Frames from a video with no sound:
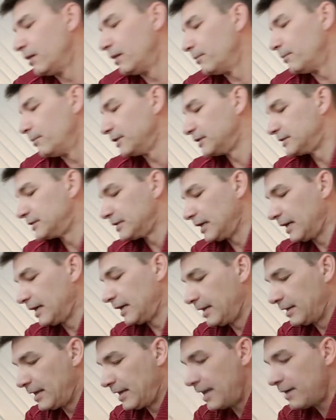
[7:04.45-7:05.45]
But
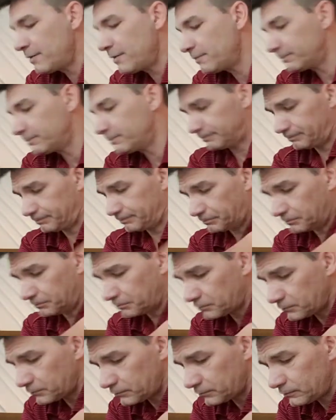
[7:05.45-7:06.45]
and now,
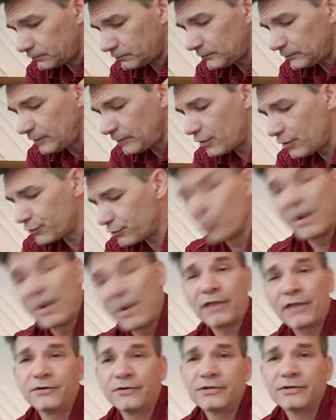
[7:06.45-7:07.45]

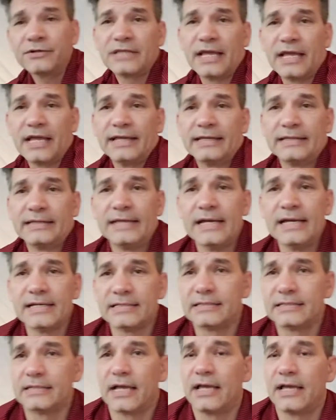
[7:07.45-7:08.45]
Throwback Thursday.
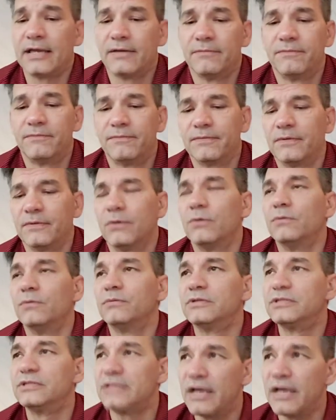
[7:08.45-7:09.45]
Yes, I have
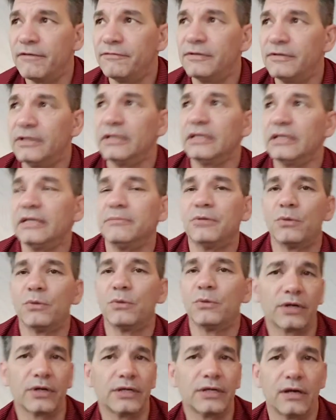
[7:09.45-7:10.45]
definitely been
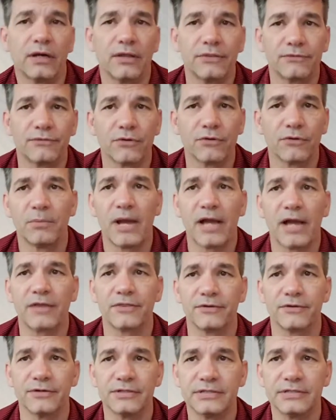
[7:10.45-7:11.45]
working on Throwback
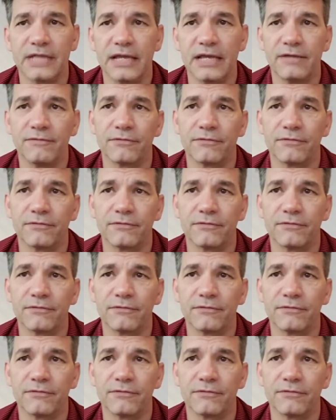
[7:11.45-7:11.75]
Thursday.